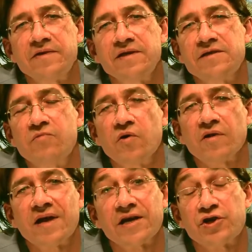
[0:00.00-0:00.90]
is more
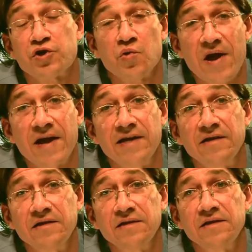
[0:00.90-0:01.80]
like a train